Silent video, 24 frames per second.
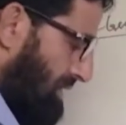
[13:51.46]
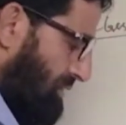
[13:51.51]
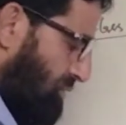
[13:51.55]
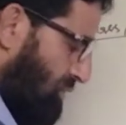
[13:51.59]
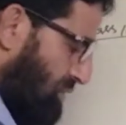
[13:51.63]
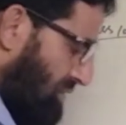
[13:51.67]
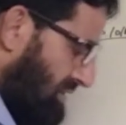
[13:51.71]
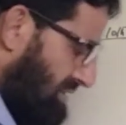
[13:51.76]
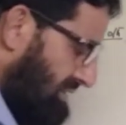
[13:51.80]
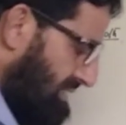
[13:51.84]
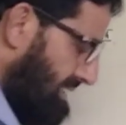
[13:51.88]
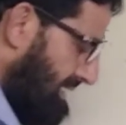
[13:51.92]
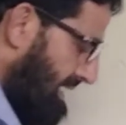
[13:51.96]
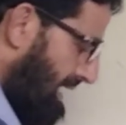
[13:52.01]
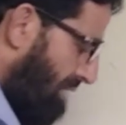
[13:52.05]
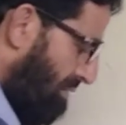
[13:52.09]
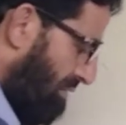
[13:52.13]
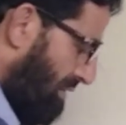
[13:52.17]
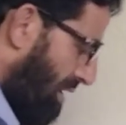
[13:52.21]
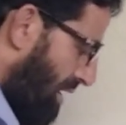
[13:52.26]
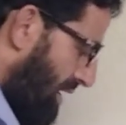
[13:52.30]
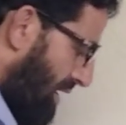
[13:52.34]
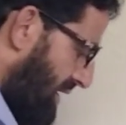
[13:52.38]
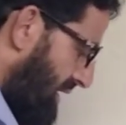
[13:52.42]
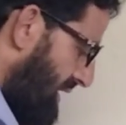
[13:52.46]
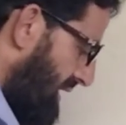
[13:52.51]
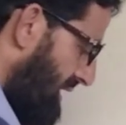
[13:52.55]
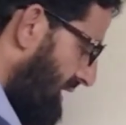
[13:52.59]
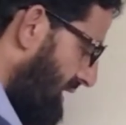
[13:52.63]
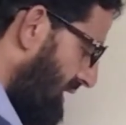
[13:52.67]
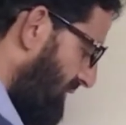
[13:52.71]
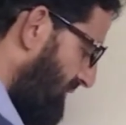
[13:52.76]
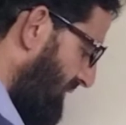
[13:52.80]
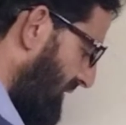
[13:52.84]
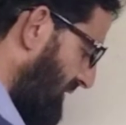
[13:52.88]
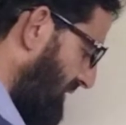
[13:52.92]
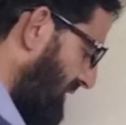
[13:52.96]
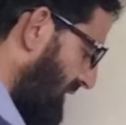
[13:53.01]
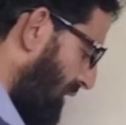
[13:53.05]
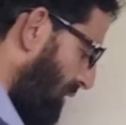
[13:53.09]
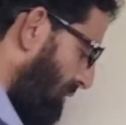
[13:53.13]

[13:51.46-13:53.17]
So this is now quadratic equation.